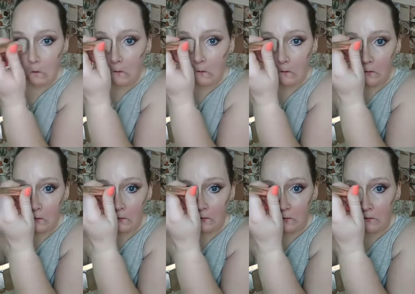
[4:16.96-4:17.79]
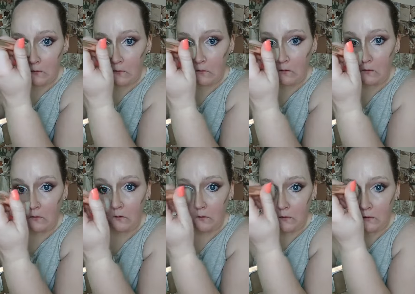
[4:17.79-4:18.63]

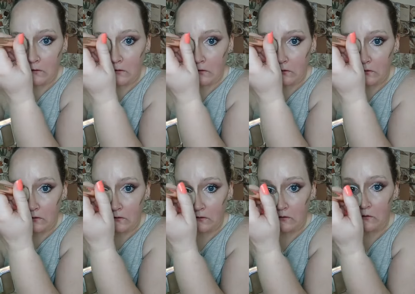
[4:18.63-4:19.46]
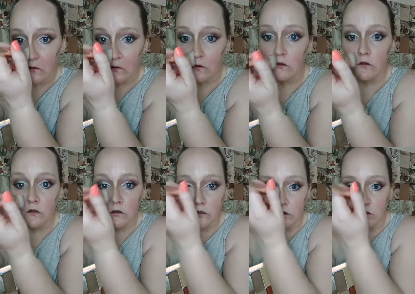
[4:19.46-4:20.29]

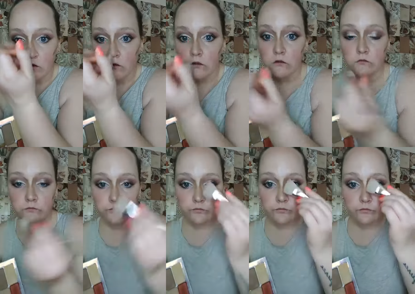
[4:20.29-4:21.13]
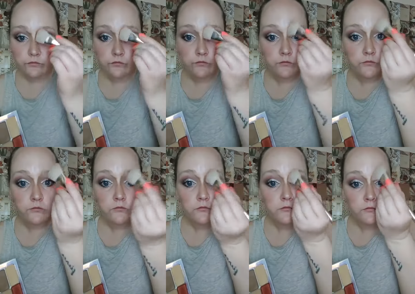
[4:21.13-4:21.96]

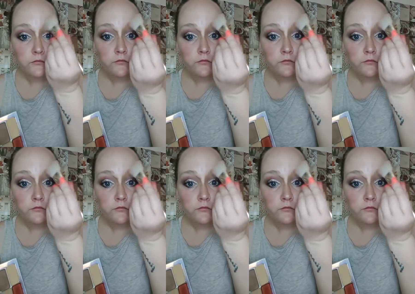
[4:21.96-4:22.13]
No one is speaking in this clip.